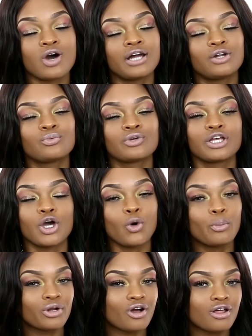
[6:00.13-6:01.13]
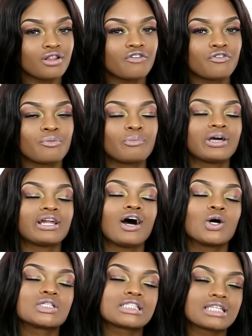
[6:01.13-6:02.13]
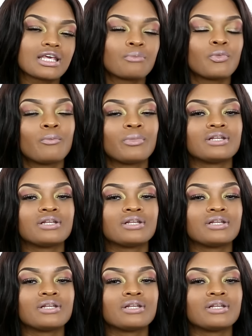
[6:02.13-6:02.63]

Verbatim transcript: I don't really open all of them, but I'll skim them